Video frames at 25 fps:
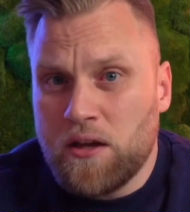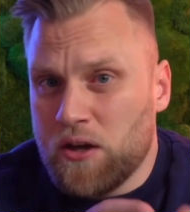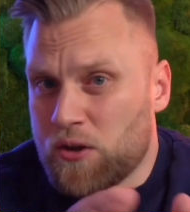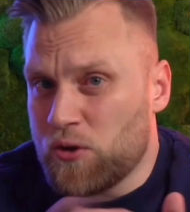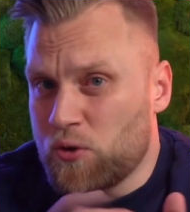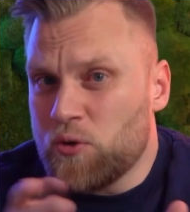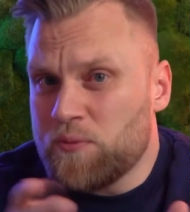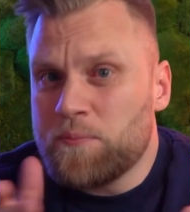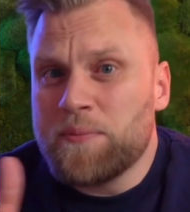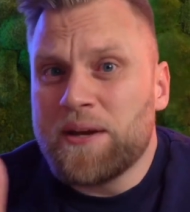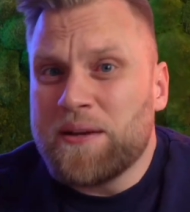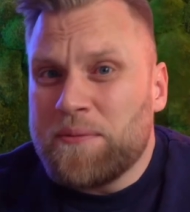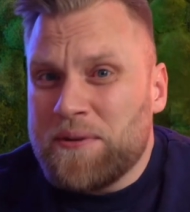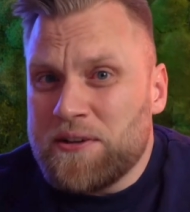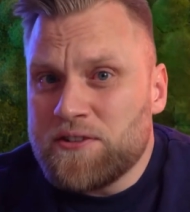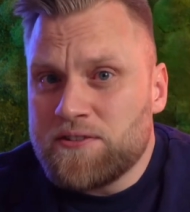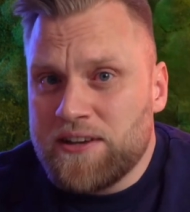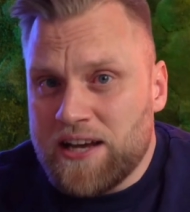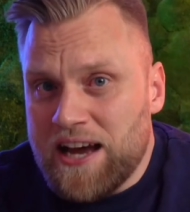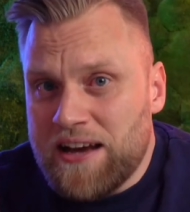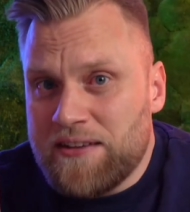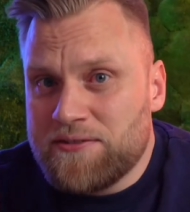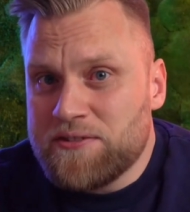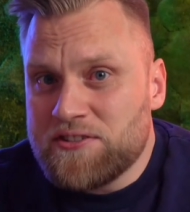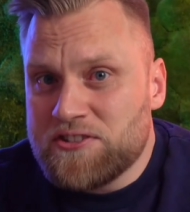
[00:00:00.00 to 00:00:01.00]
Or maybe you
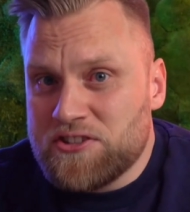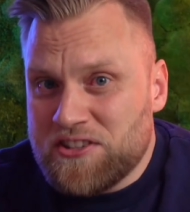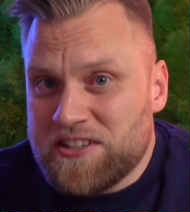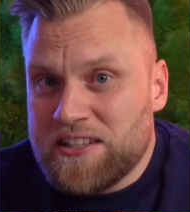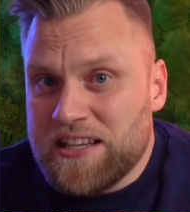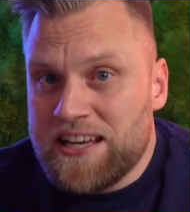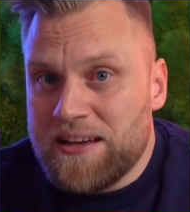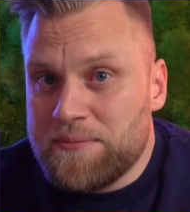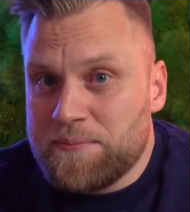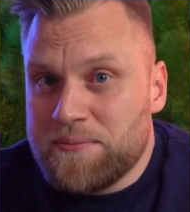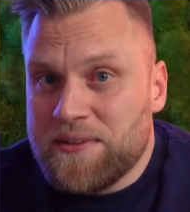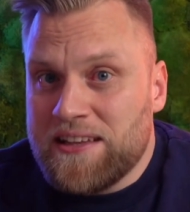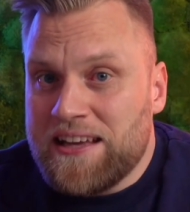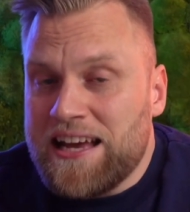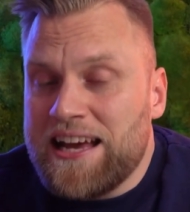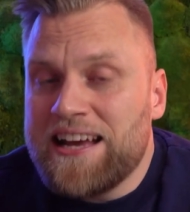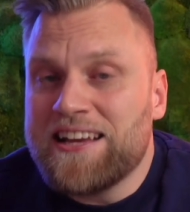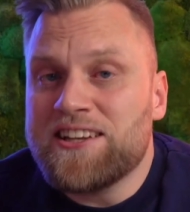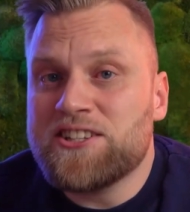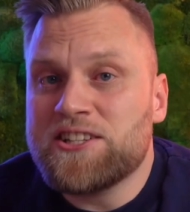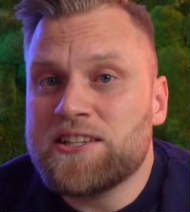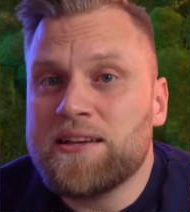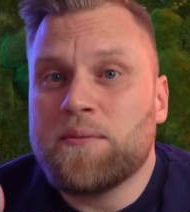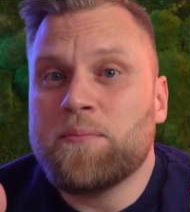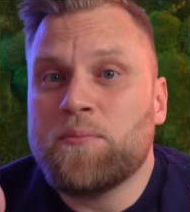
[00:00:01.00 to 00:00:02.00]
have a
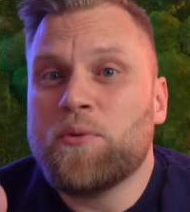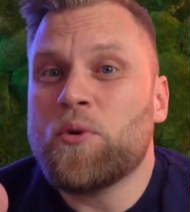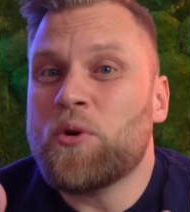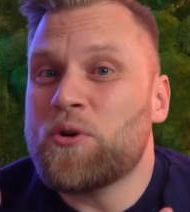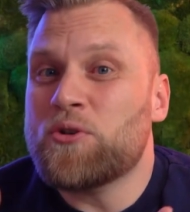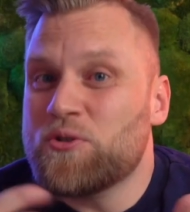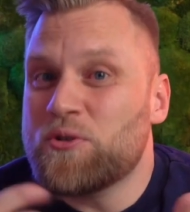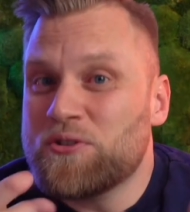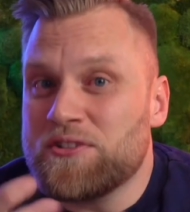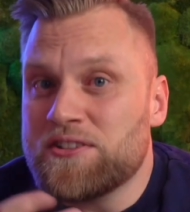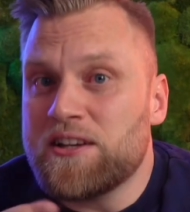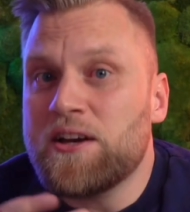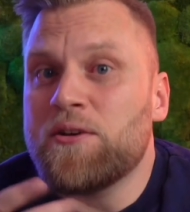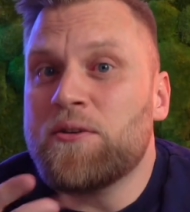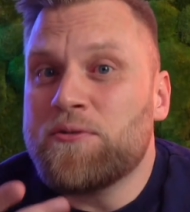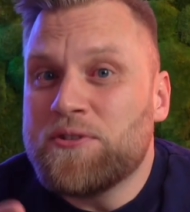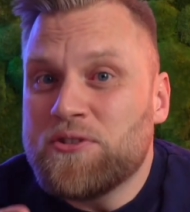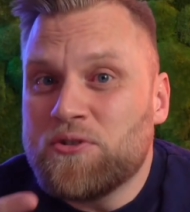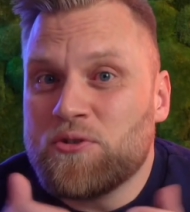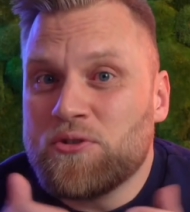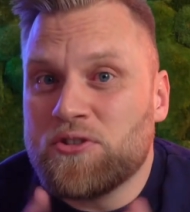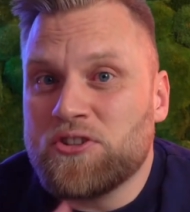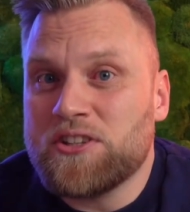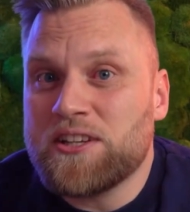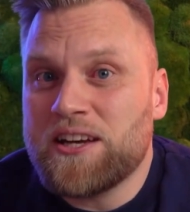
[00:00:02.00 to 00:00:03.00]
GmbH and employ yourself in
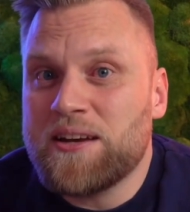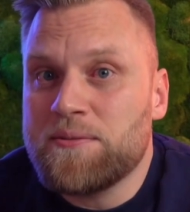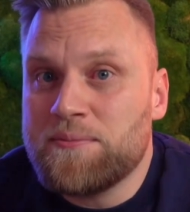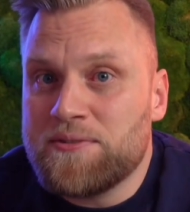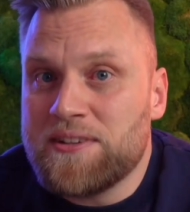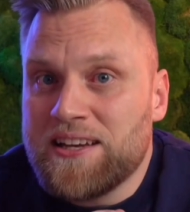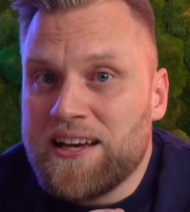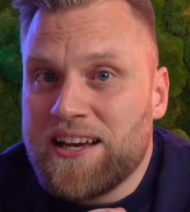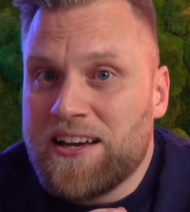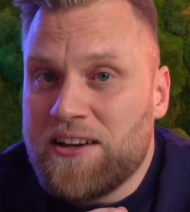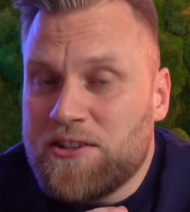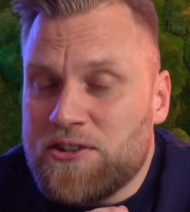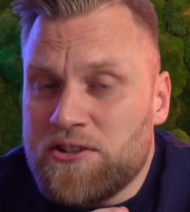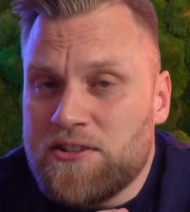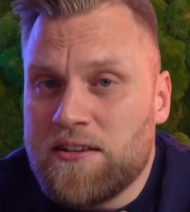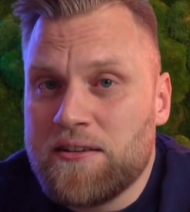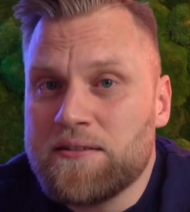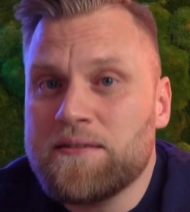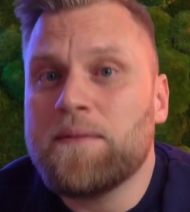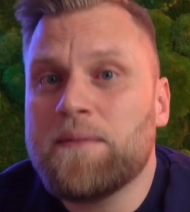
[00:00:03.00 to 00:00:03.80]
your GmbH.